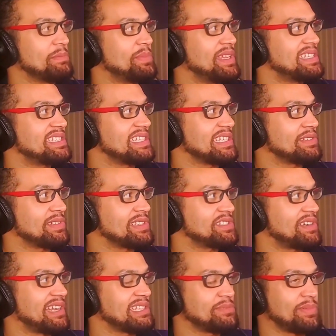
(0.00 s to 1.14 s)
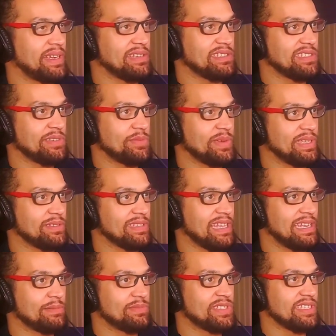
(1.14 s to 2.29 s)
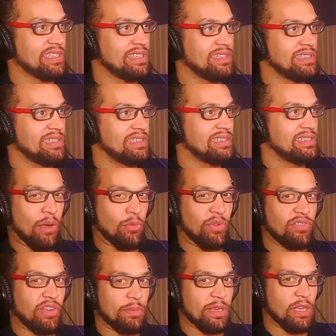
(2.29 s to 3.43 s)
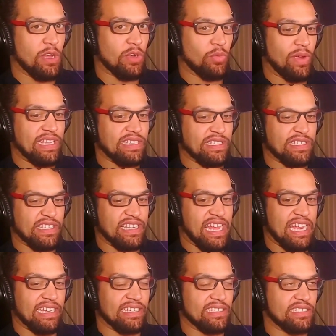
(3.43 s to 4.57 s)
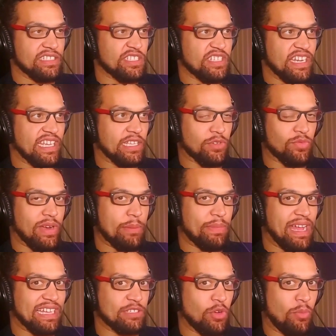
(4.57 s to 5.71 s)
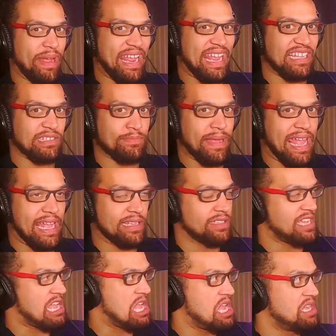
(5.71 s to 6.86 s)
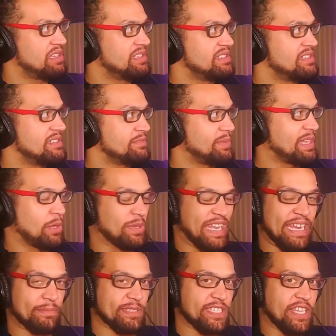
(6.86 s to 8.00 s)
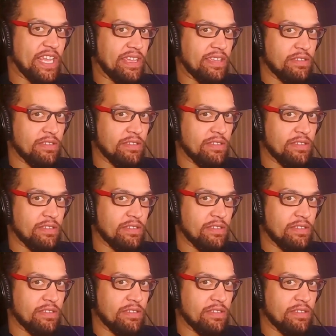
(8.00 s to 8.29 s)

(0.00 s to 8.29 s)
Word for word: secret. Transparency, we gonna let them see. We've come a long way since the 90s sneaking around behind your man's back, huh? We gonna let them see.